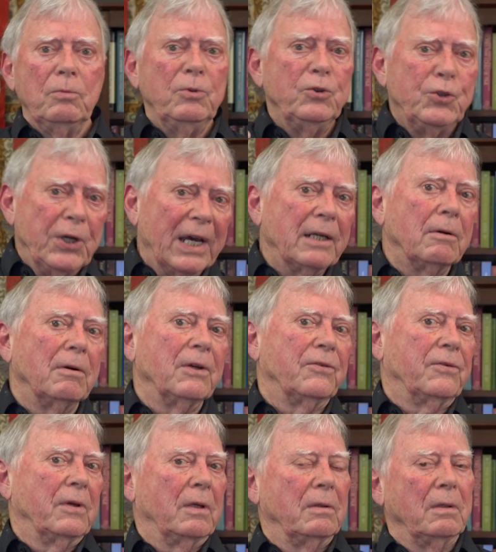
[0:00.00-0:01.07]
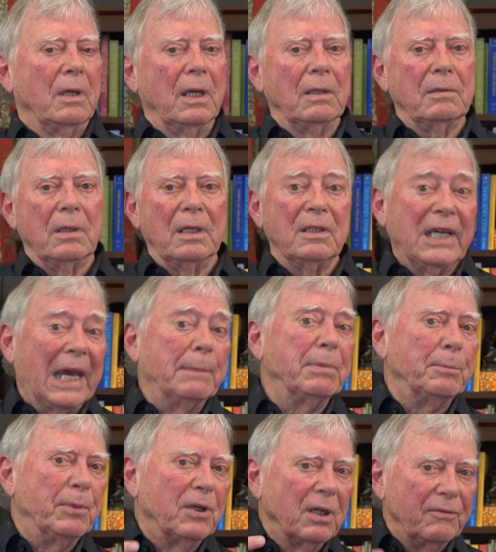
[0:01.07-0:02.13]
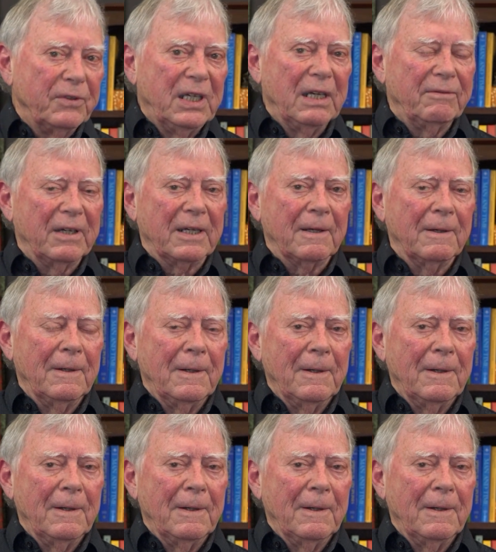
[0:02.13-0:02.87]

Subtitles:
generous and capable of giving,